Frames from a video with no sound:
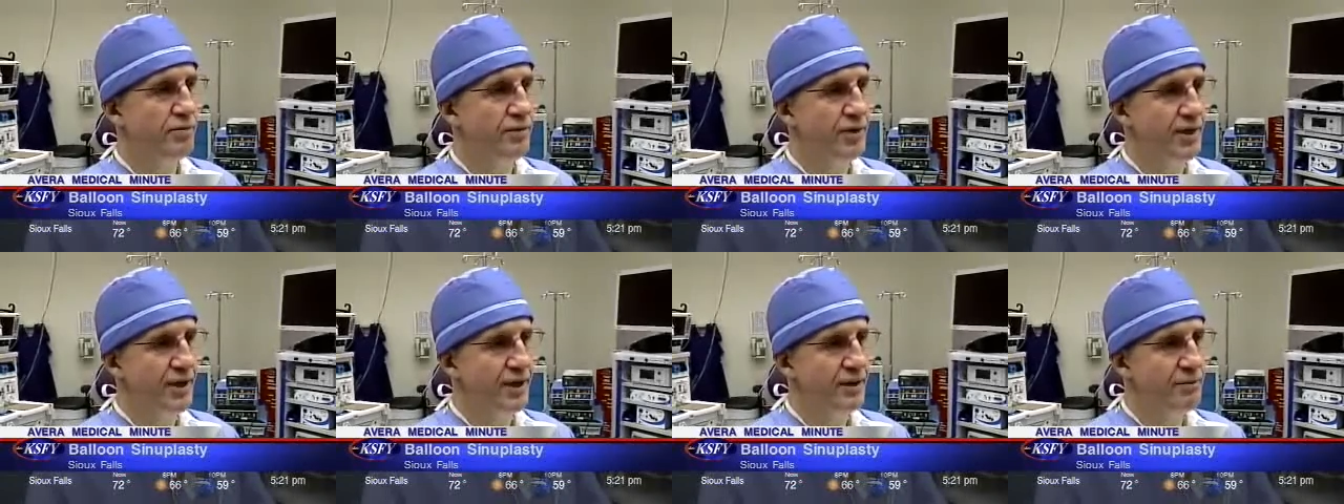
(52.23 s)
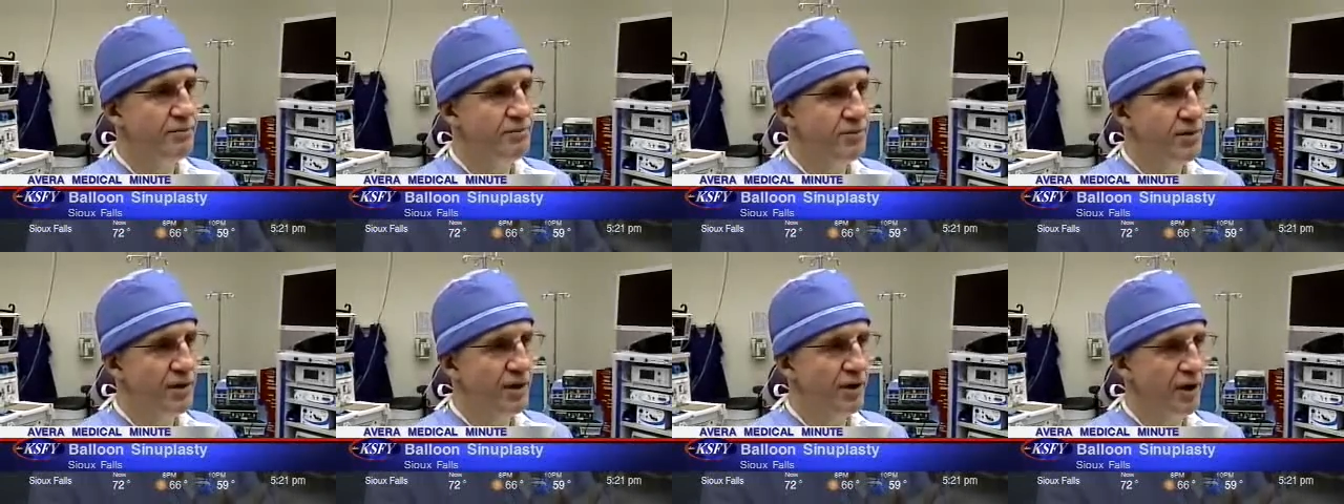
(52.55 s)
but
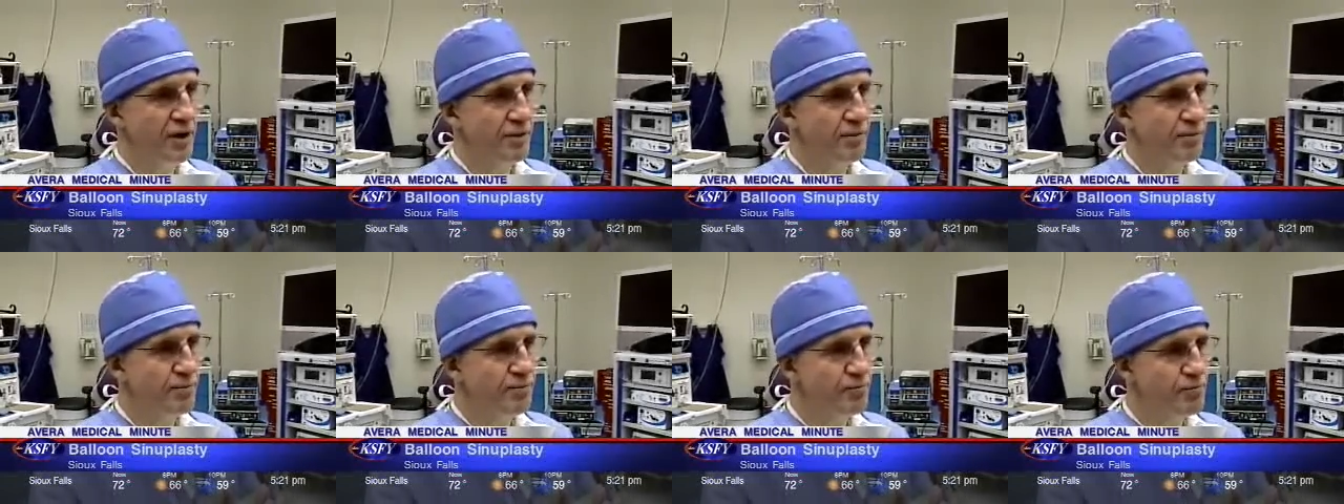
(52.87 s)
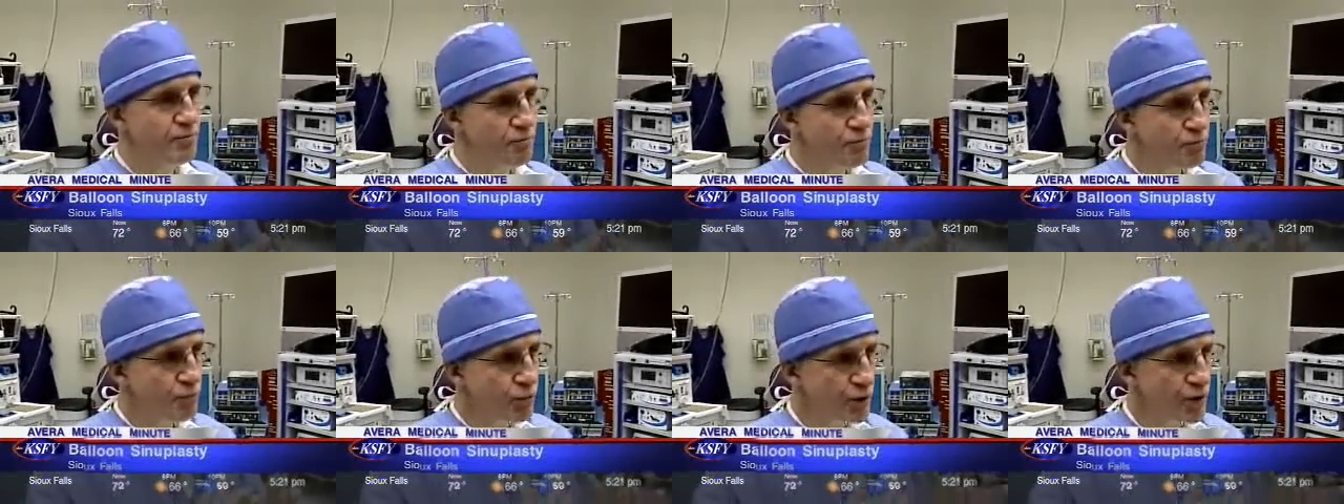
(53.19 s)
merely
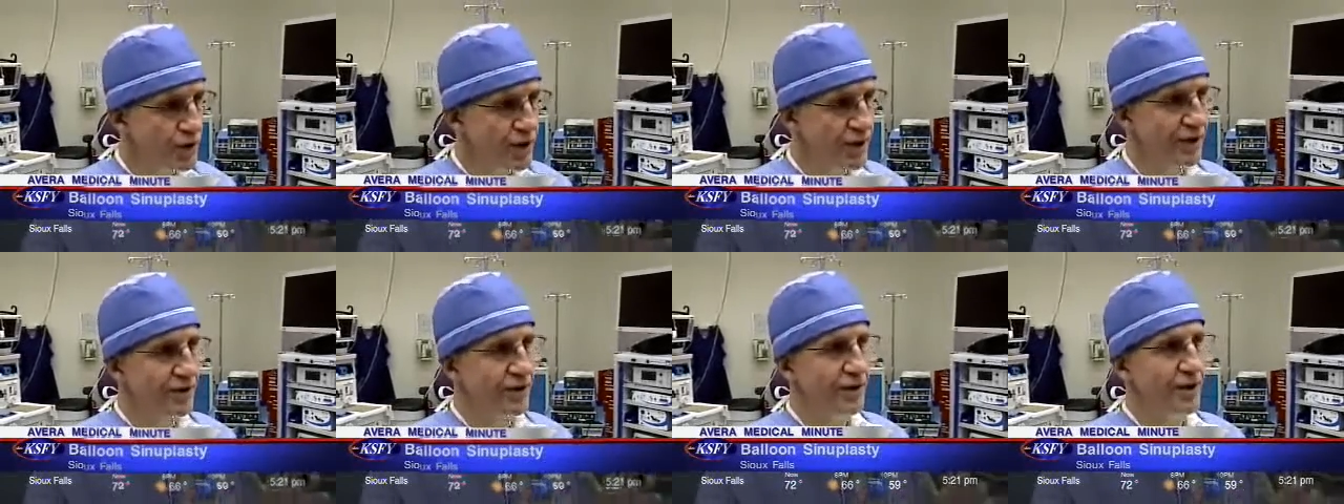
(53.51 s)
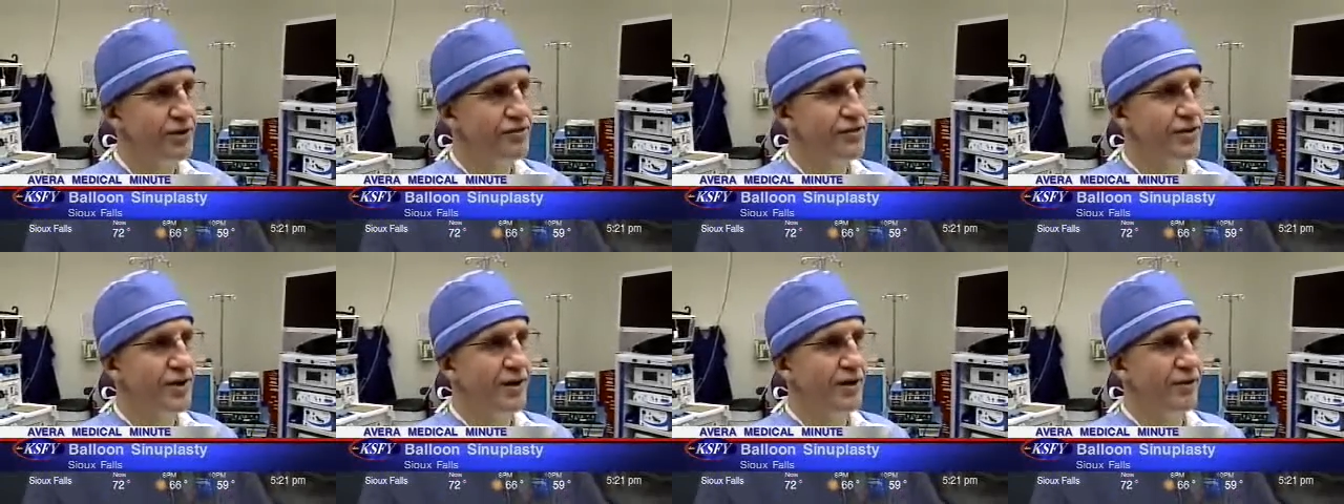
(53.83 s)
pushing
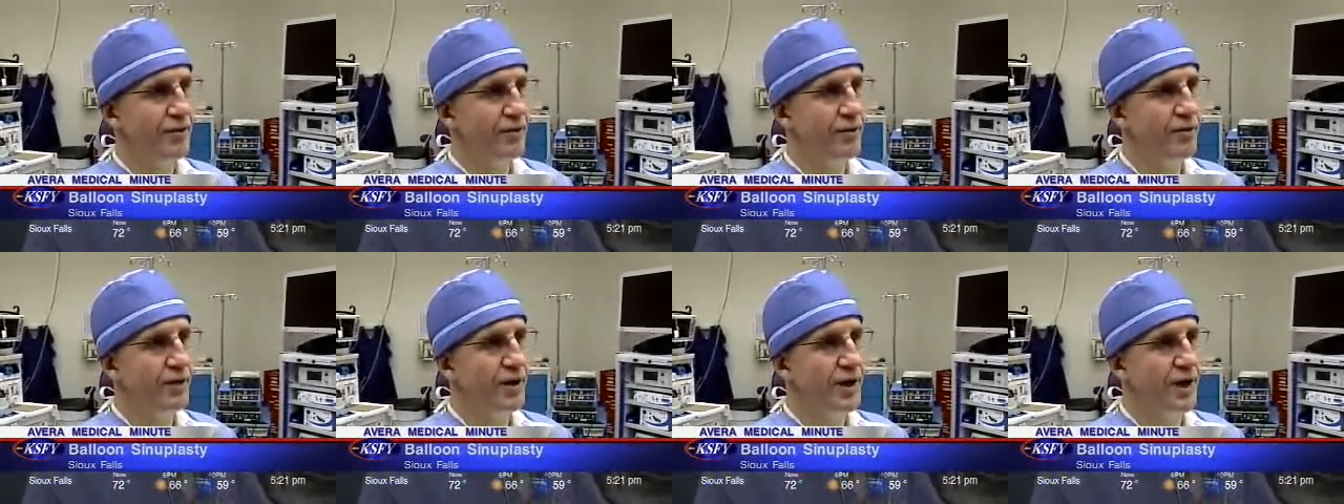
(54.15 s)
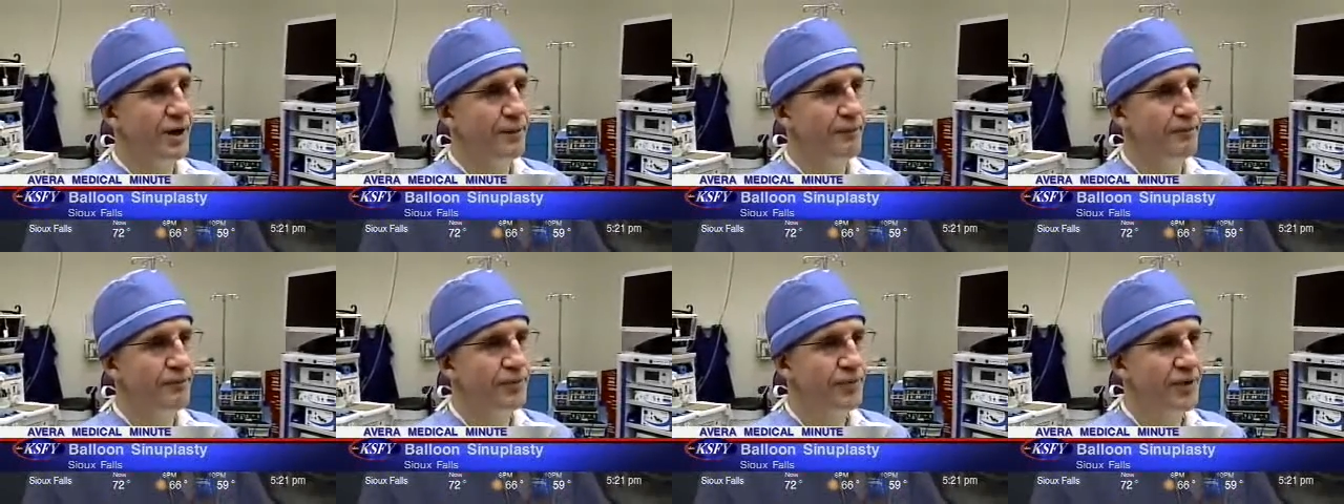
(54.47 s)
things out of the
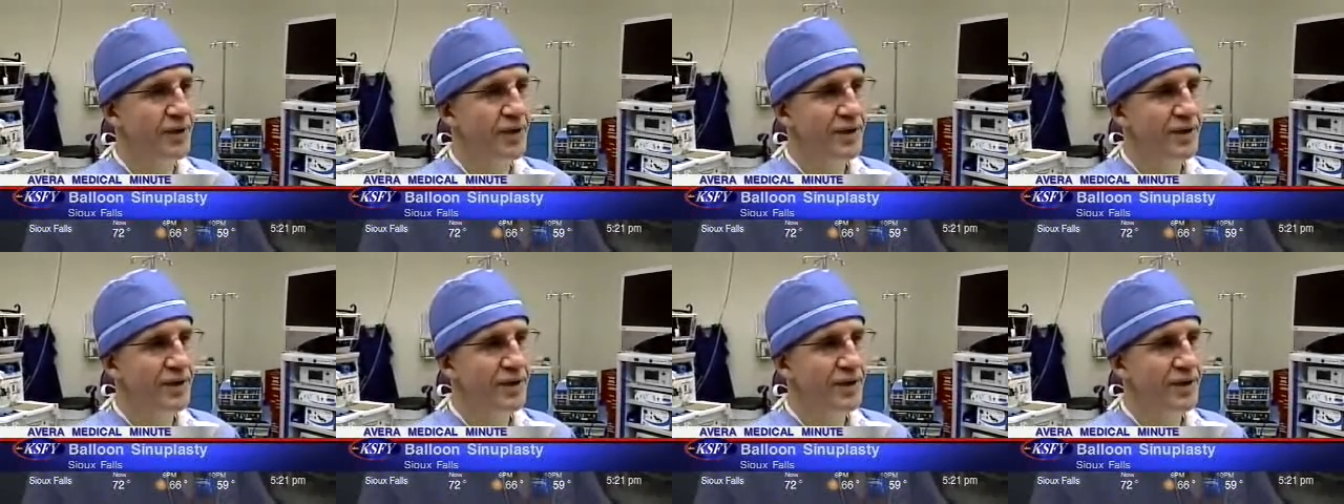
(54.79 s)
way.